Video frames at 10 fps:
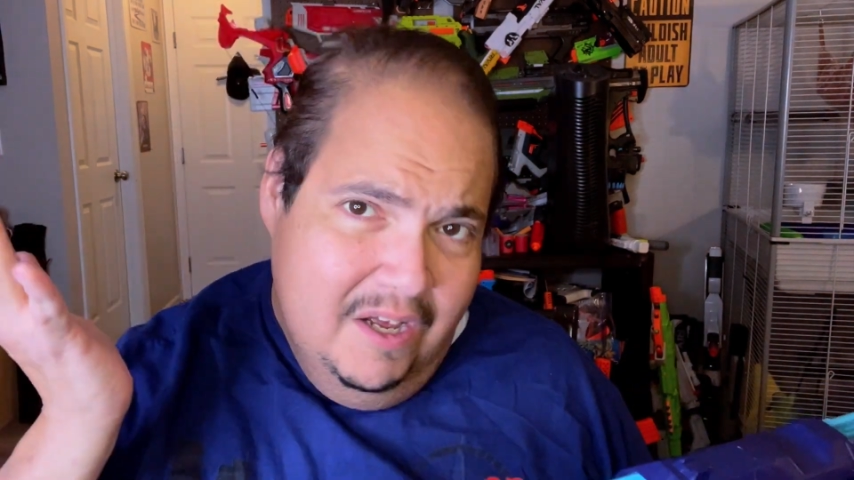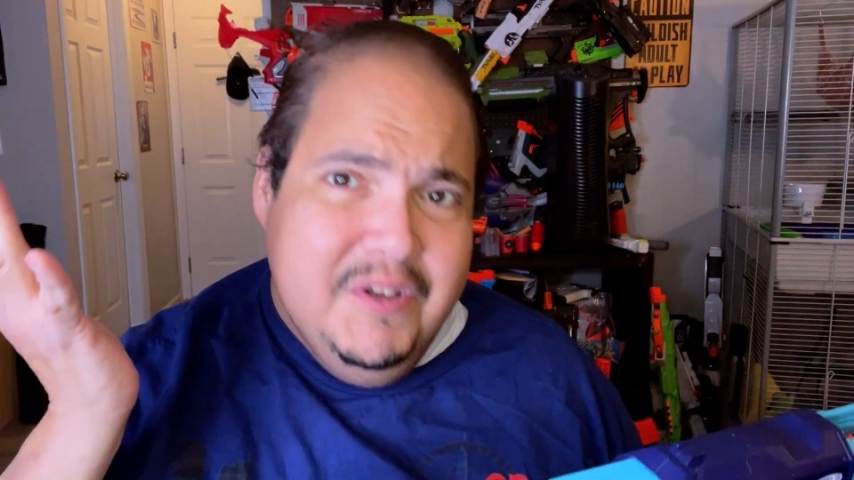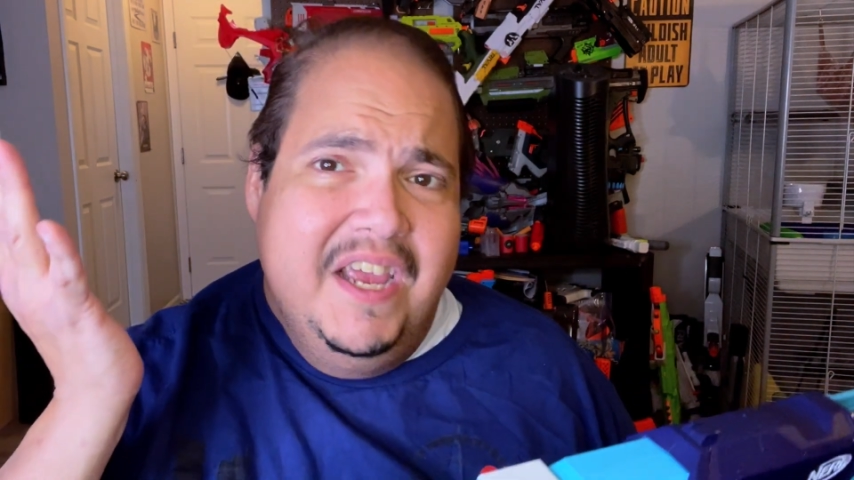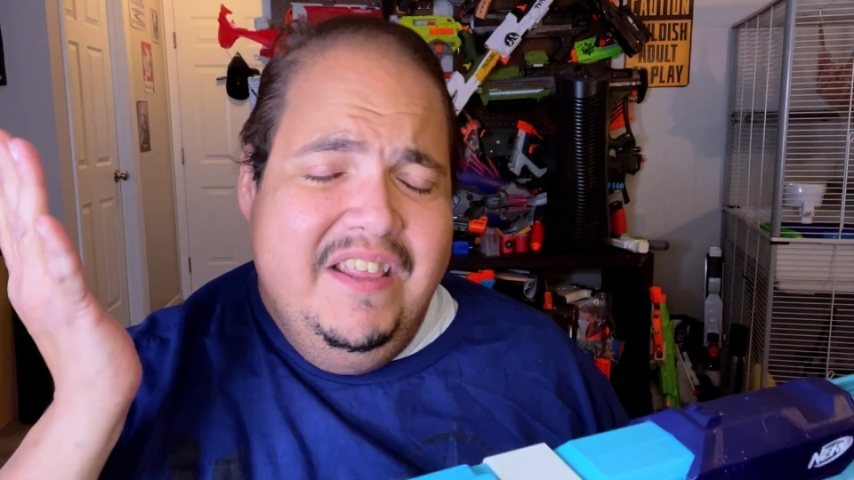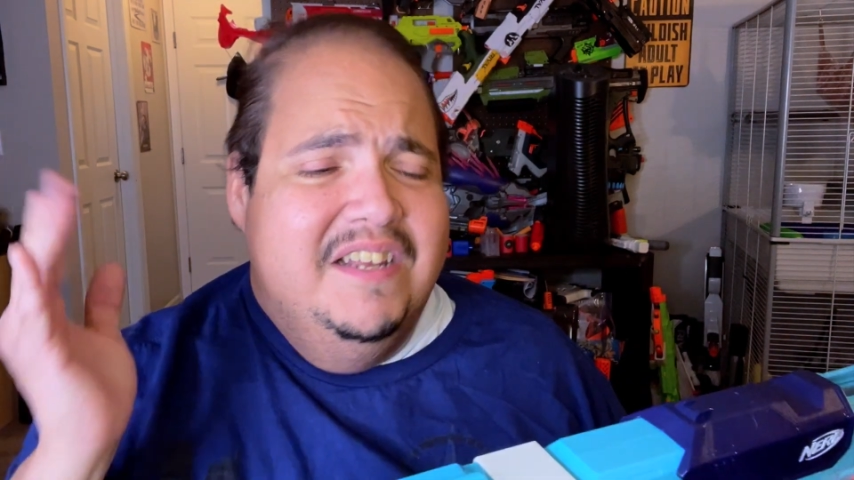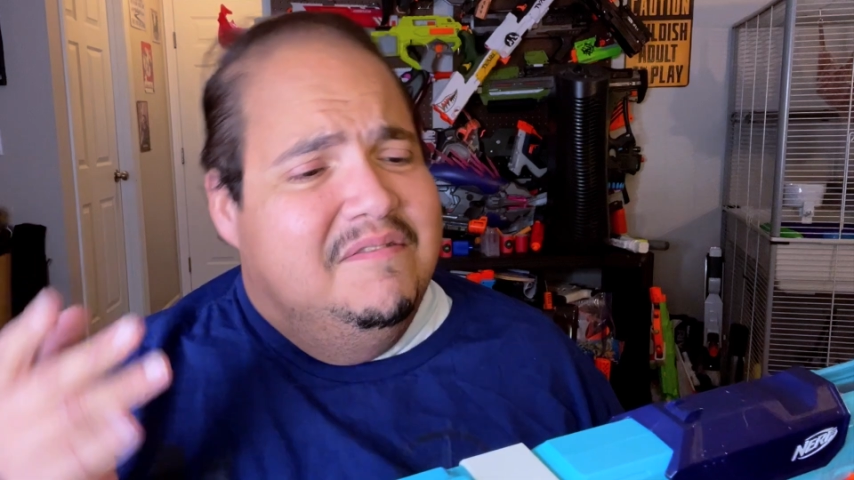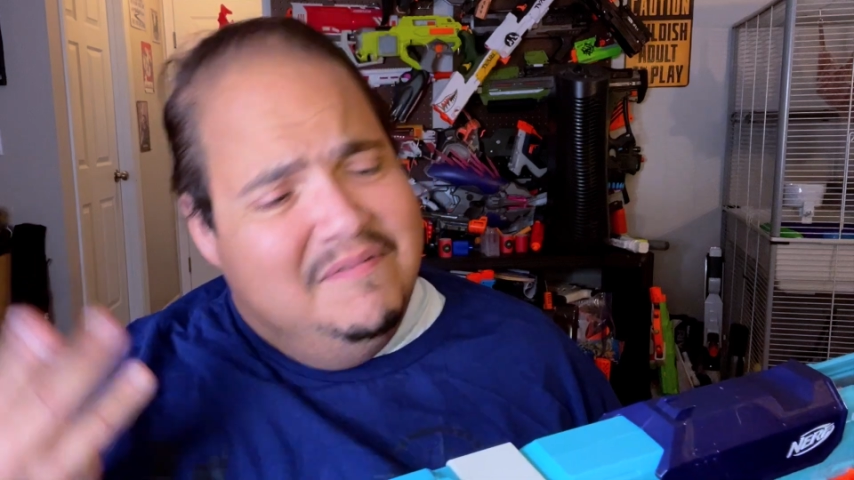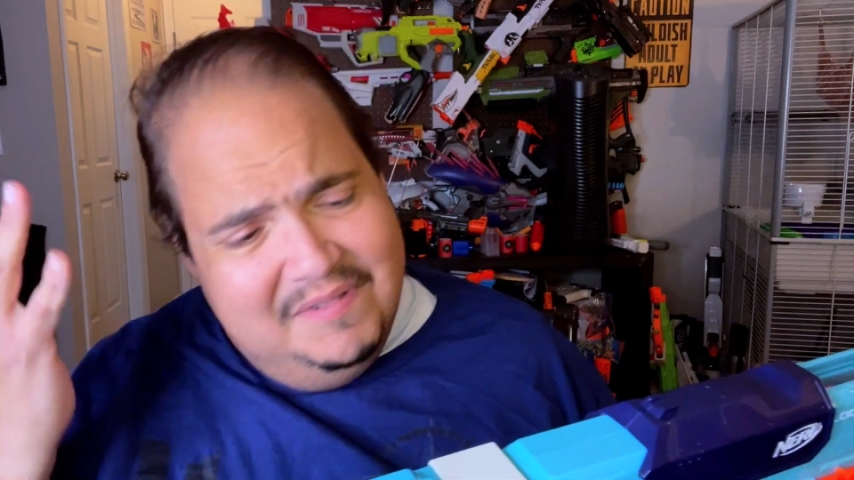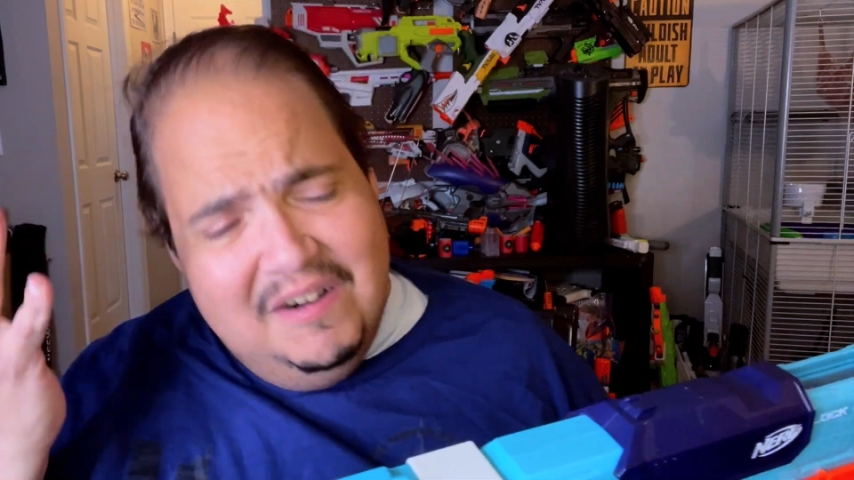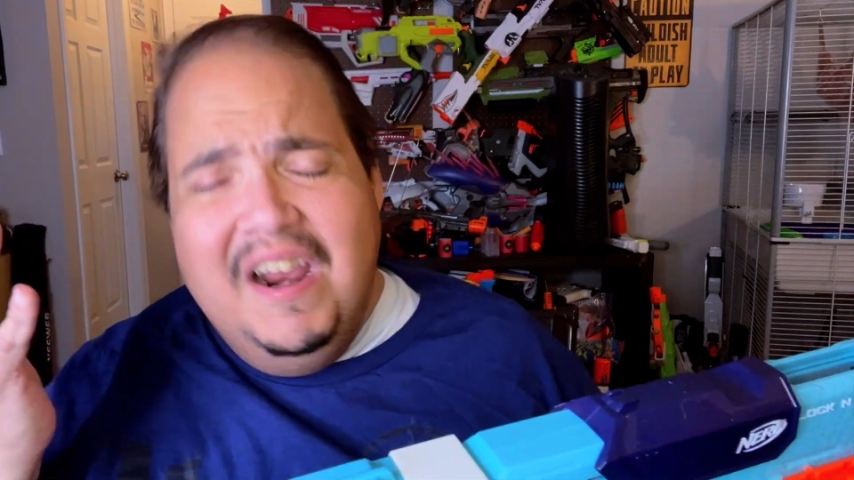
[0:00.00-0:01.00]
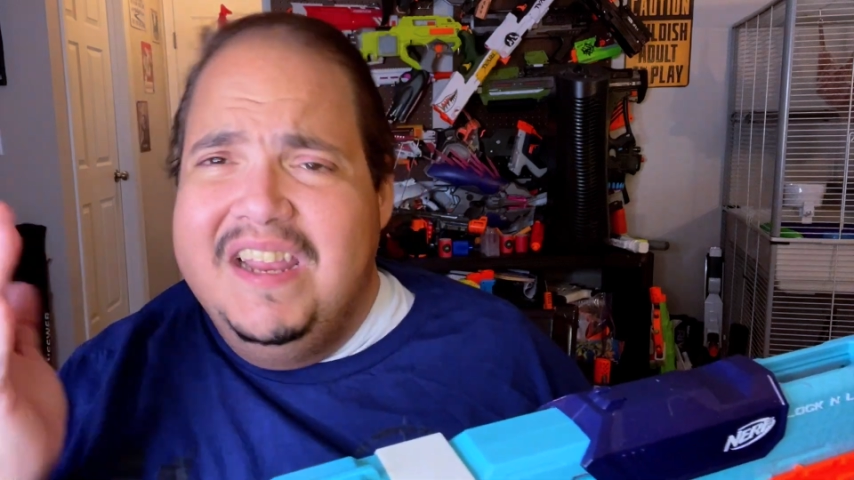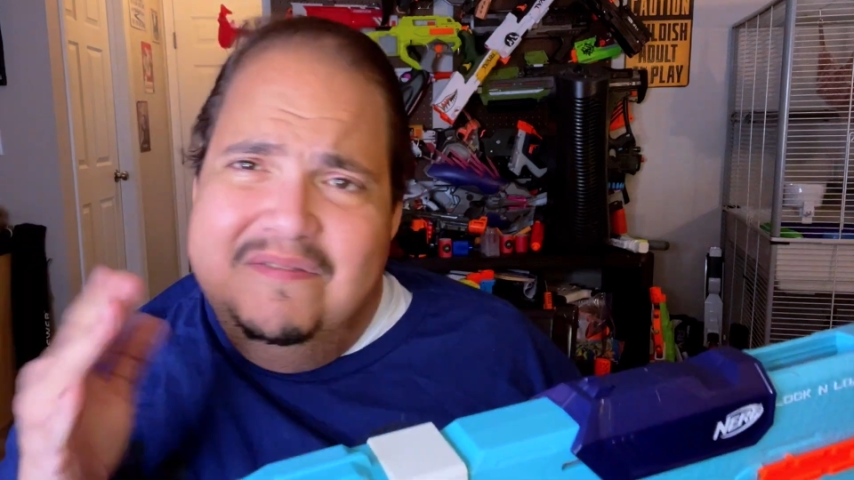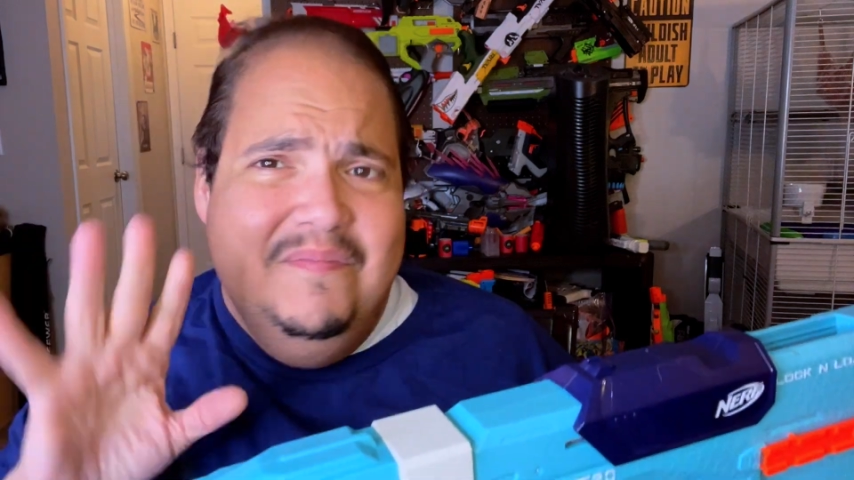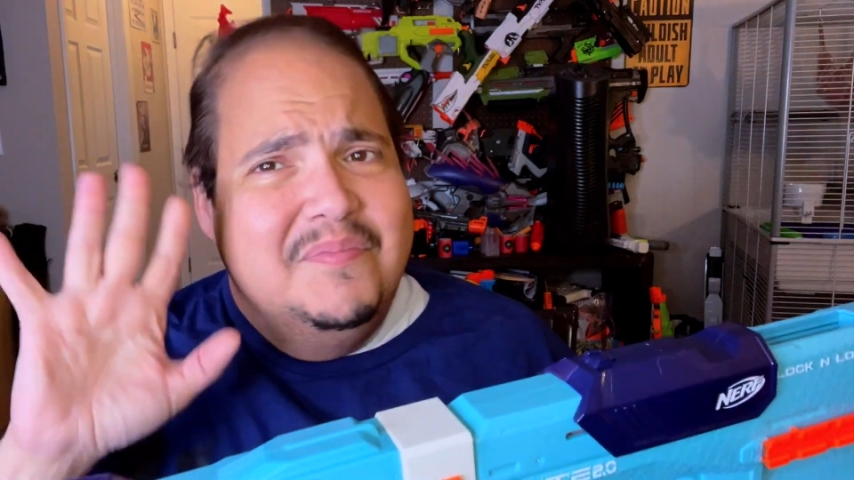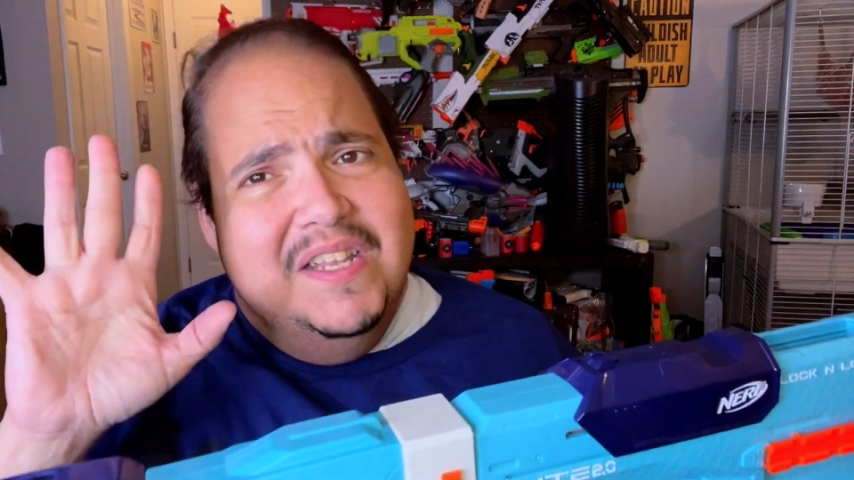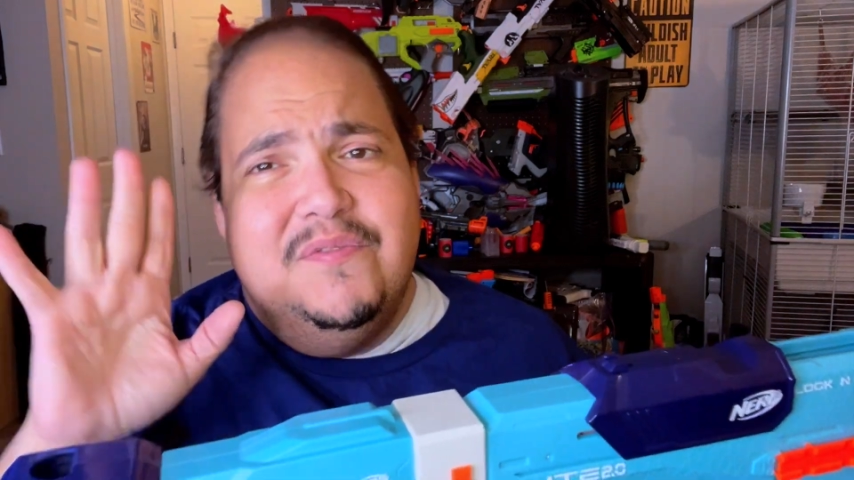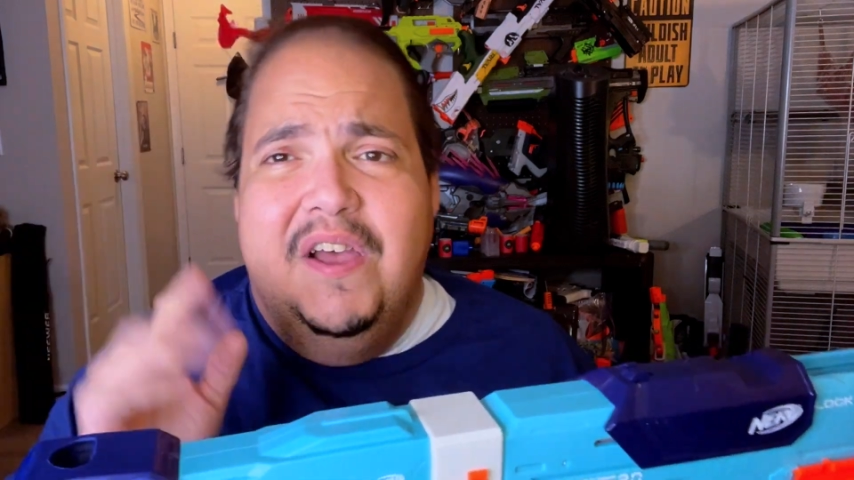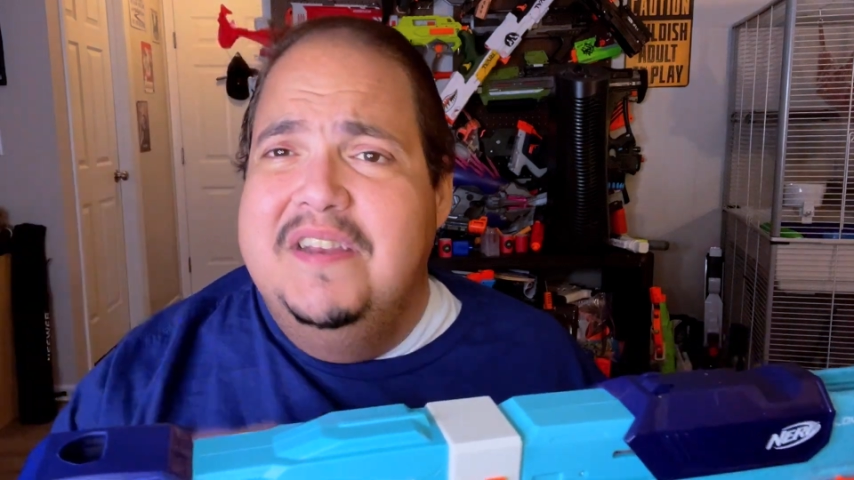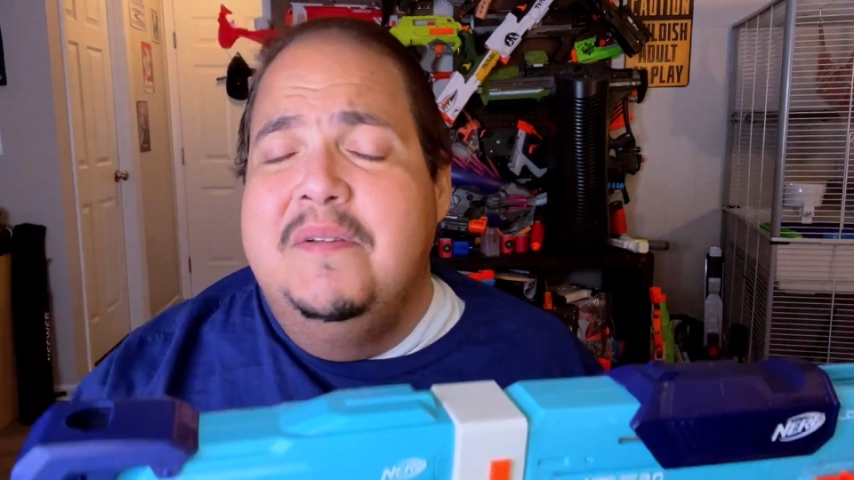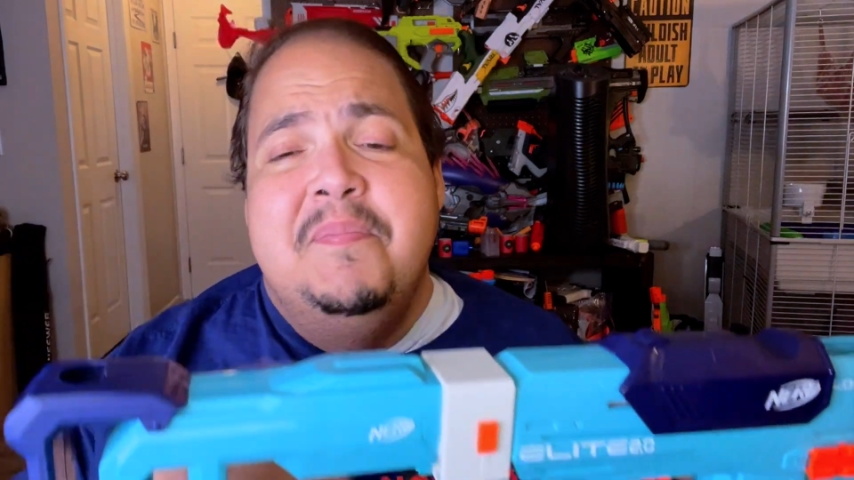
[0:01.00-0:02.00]
Okay then. All right, that's
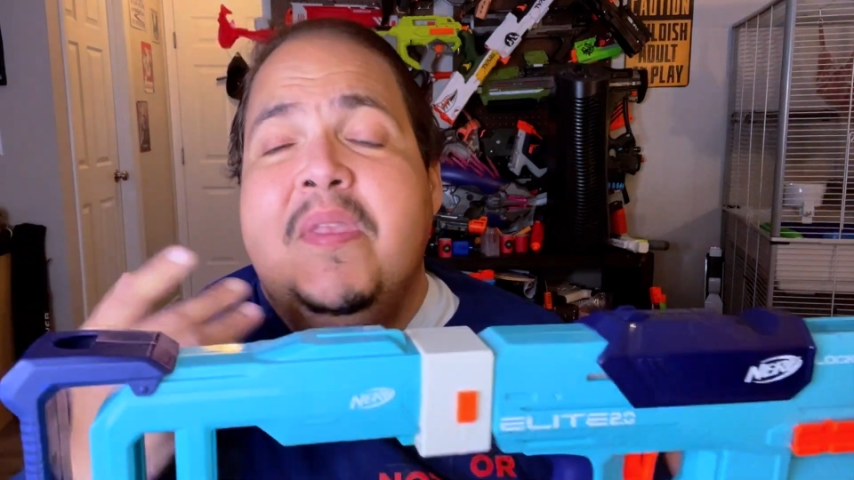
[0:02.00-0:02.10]
fine.